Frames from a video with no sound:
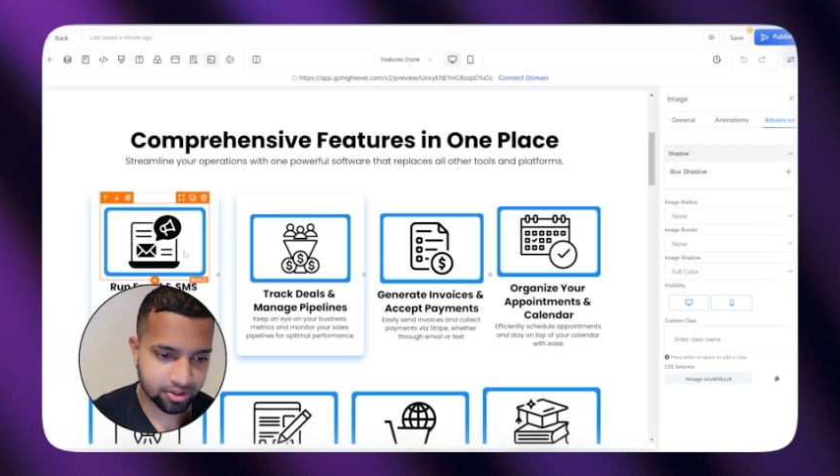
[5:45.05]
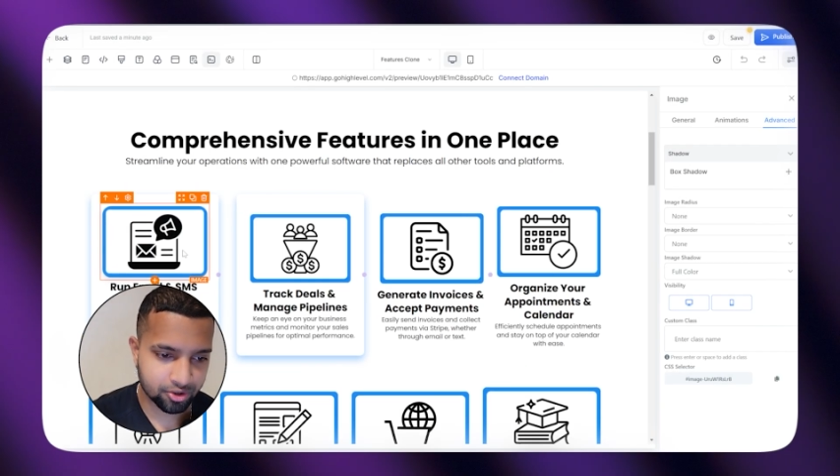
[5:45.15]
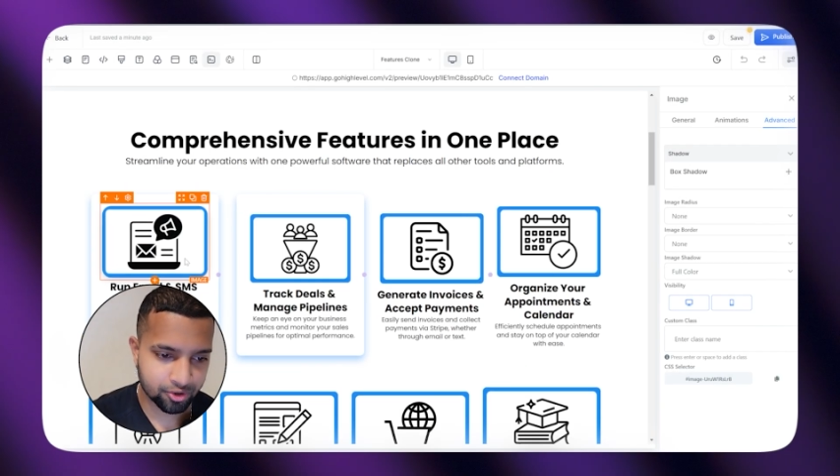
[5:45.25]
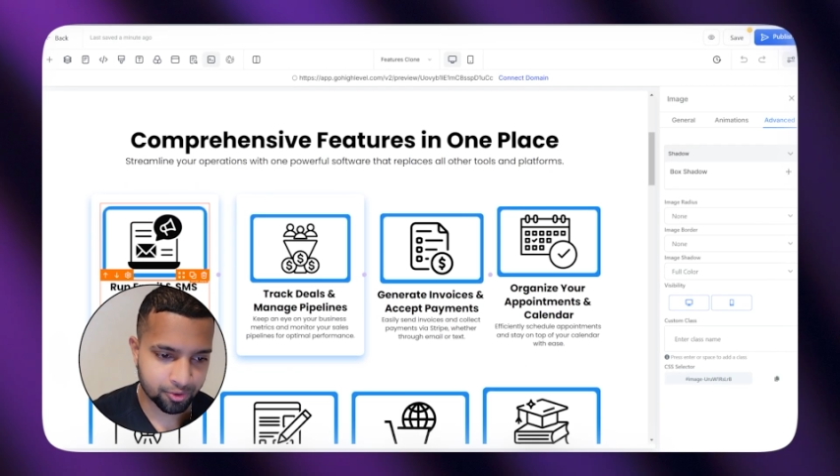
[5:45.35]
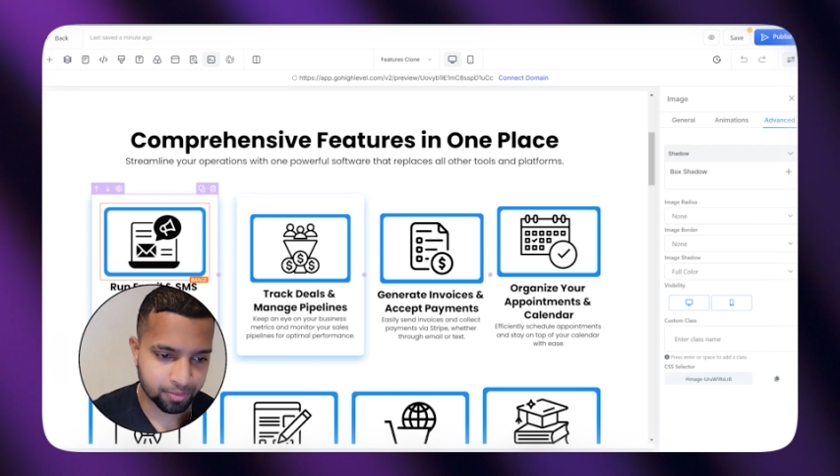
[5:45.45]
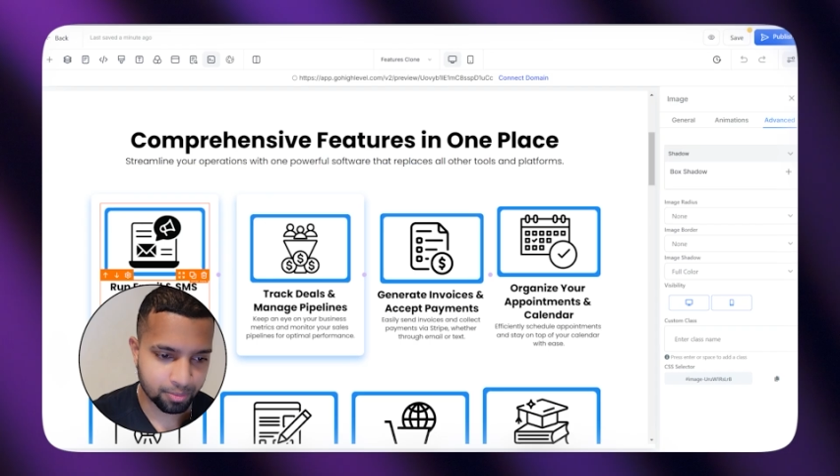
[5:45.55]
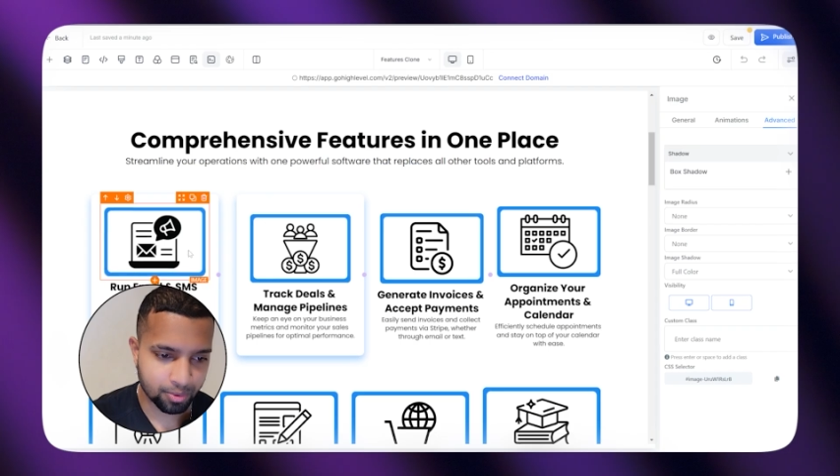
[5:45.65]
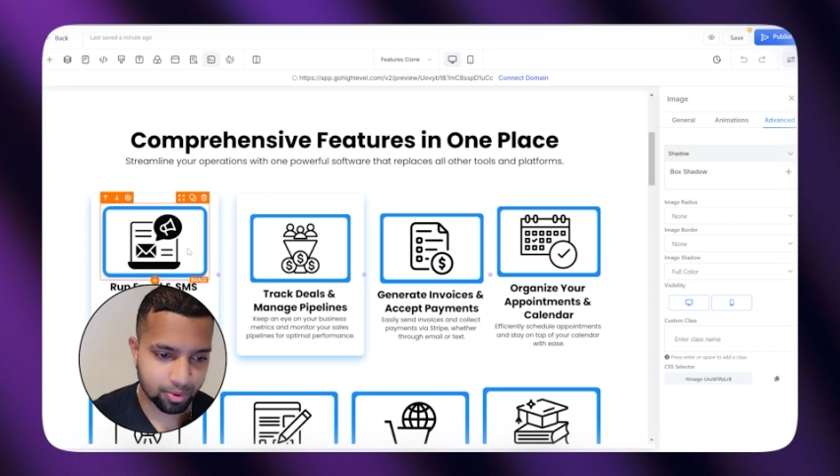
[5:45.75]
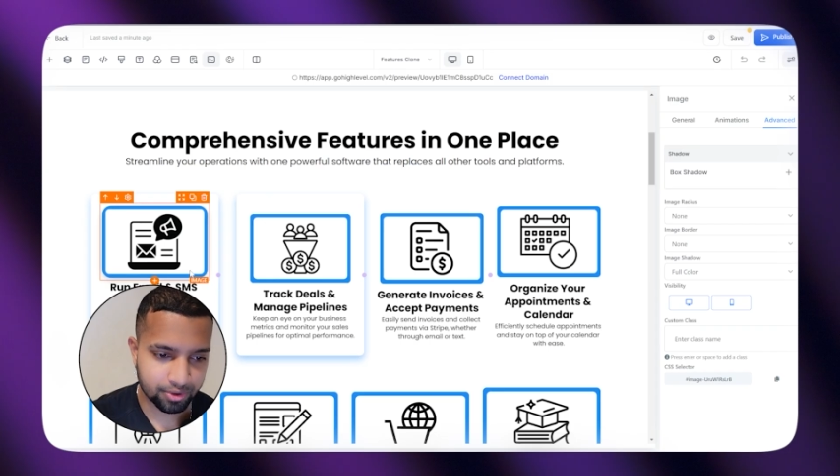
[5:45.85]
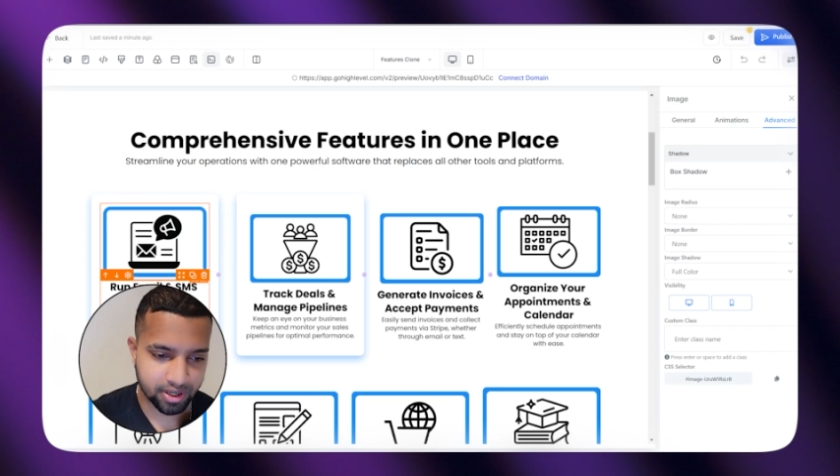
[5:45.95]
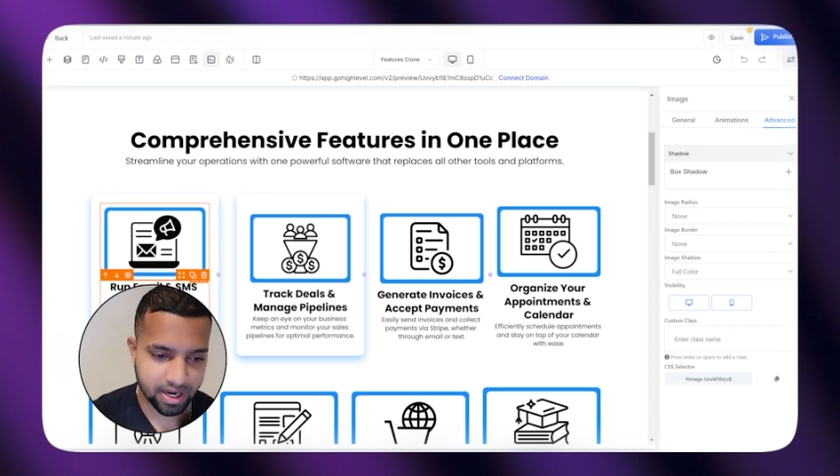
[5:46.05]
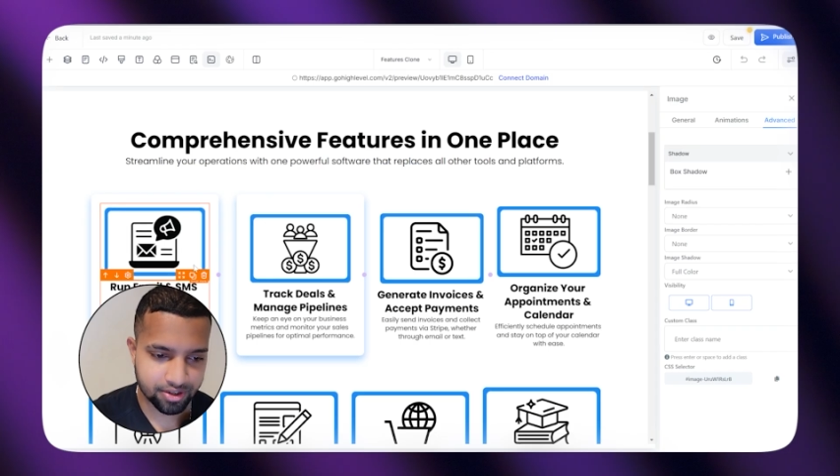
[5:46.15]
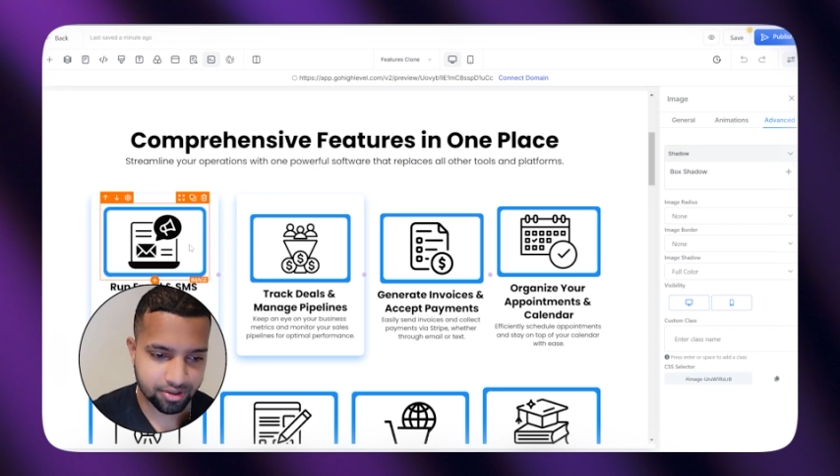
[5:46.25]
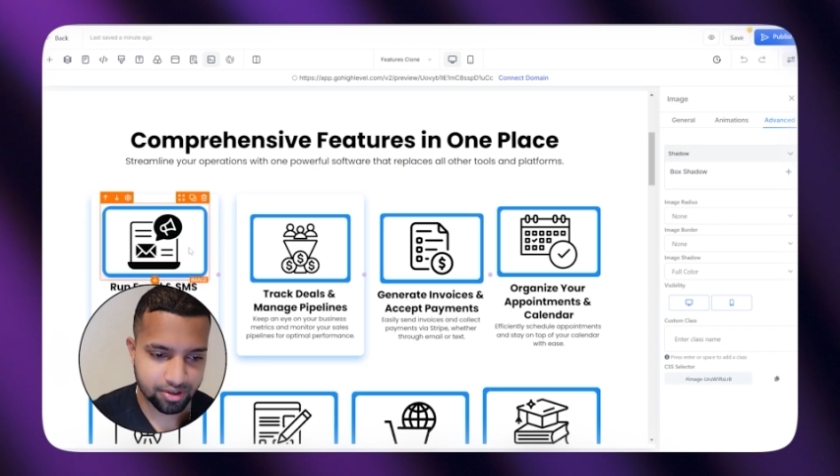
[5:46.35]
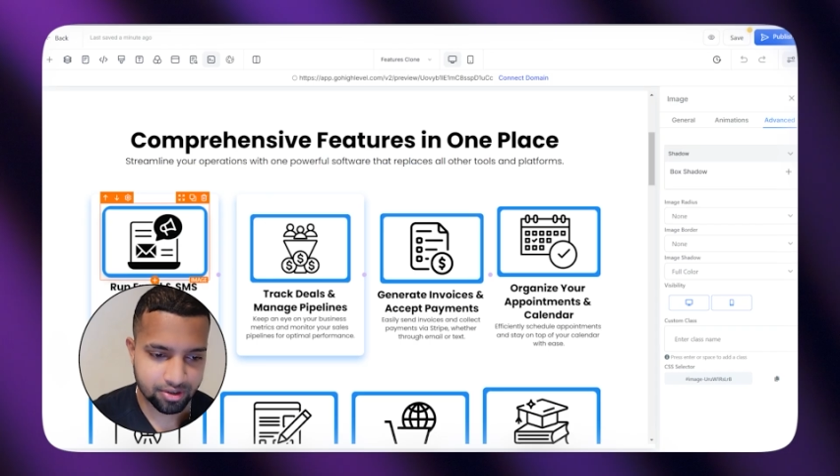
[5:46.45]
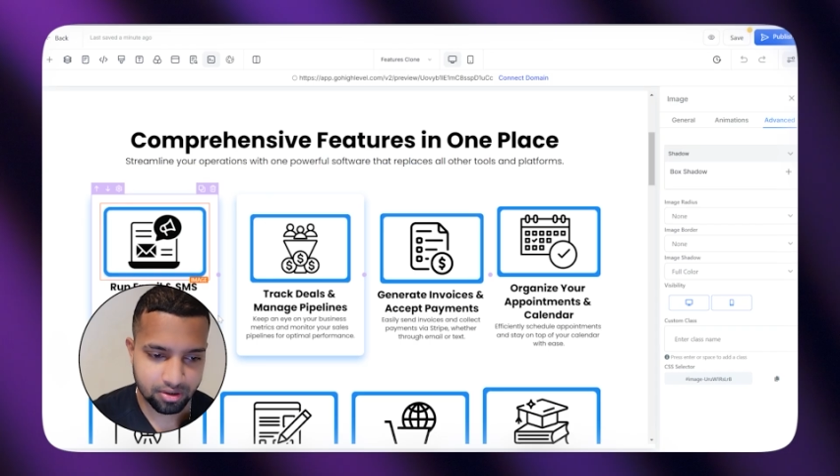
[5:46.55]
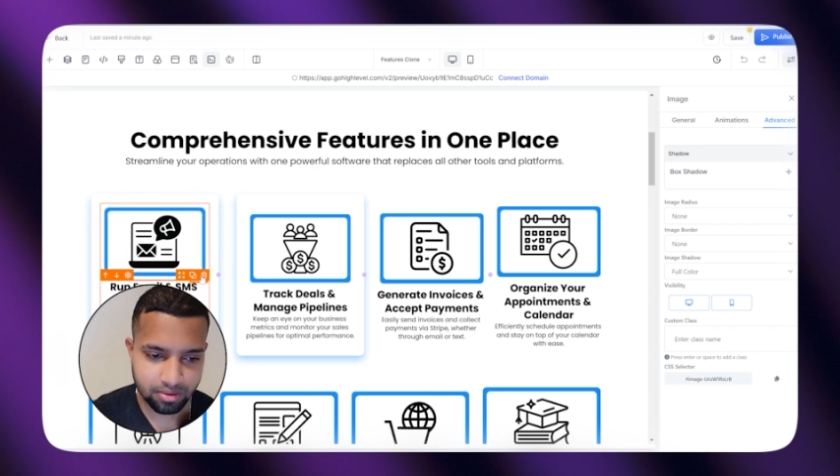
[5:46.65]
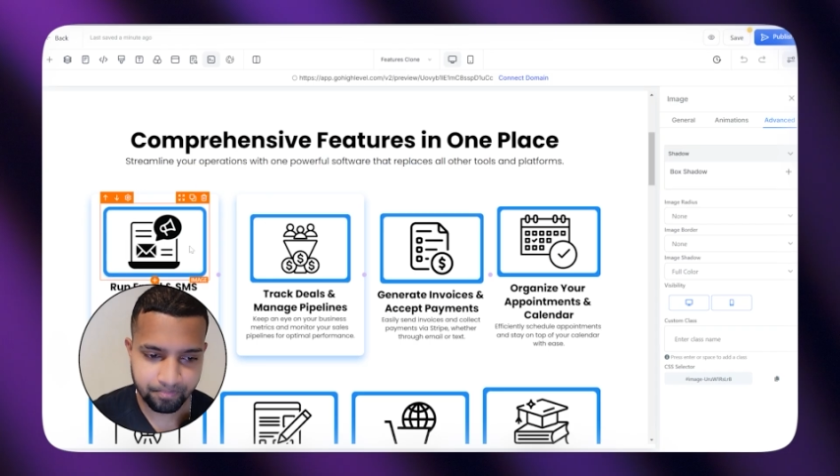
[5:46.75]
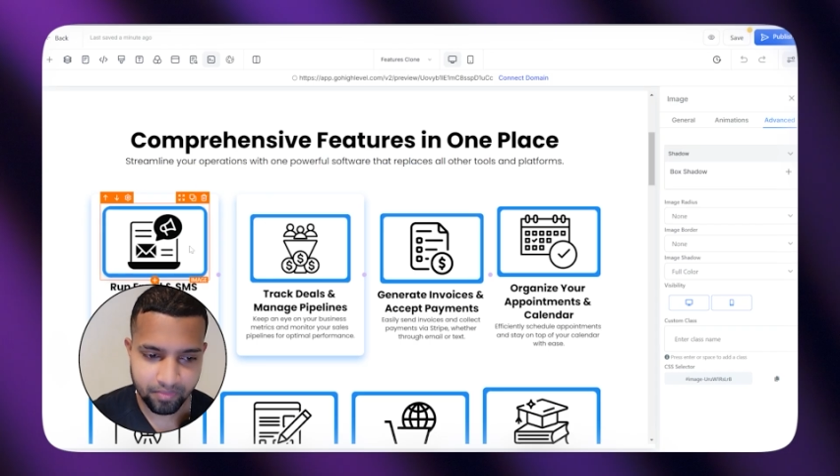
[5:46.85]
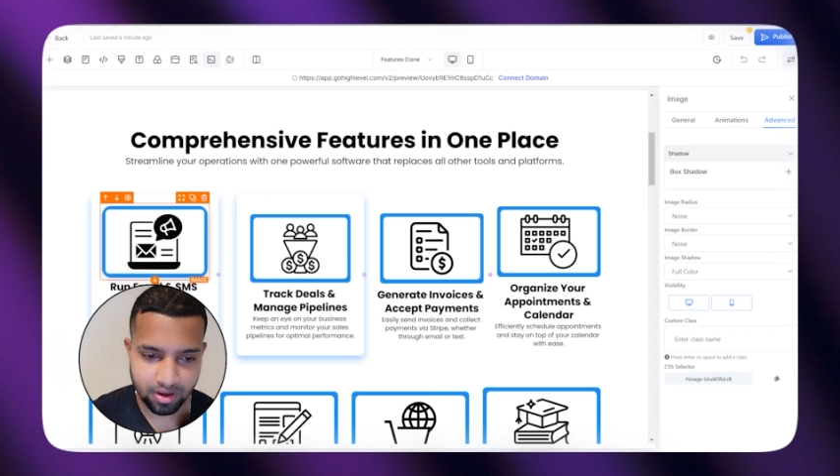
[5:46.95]
smooth
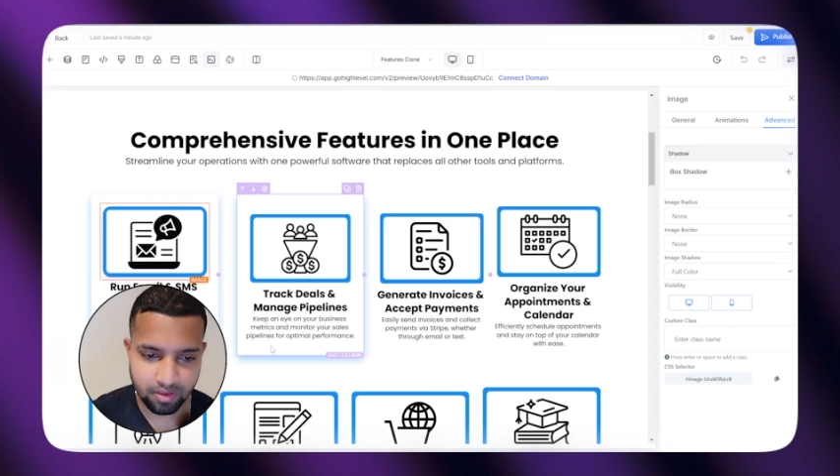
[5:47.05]
transition.